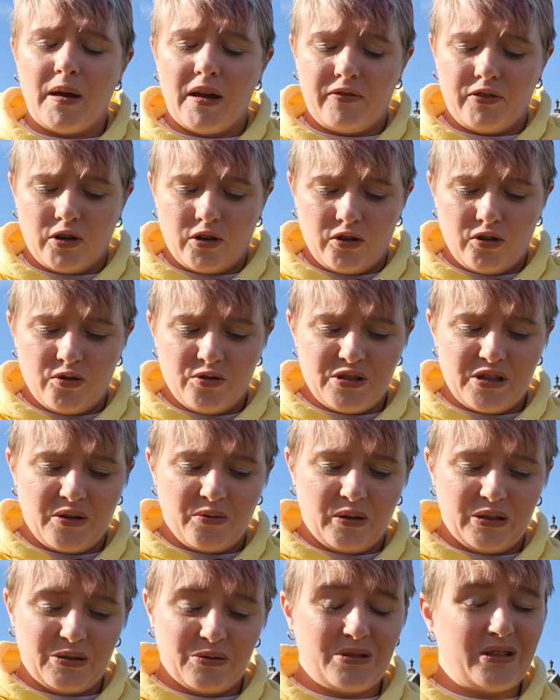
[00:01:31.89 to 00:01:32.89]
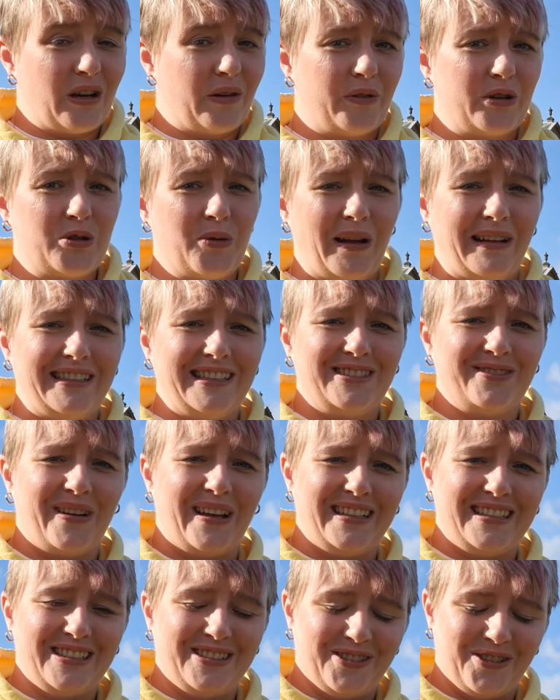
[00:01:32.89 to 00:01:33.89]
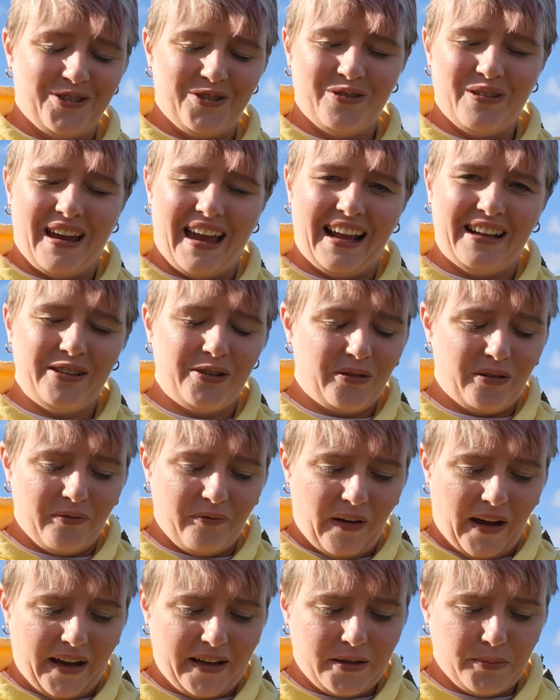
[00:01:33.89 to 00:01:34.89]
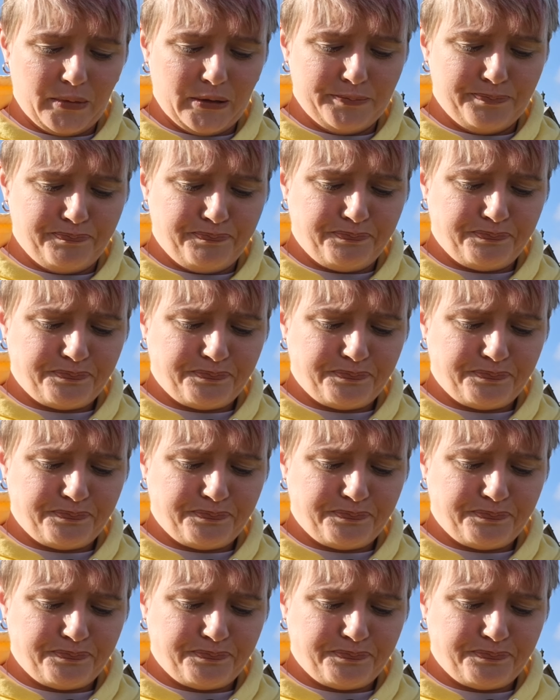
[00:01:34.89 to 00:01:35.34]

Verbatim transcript: if you're using Windows Server 2022 in your environment.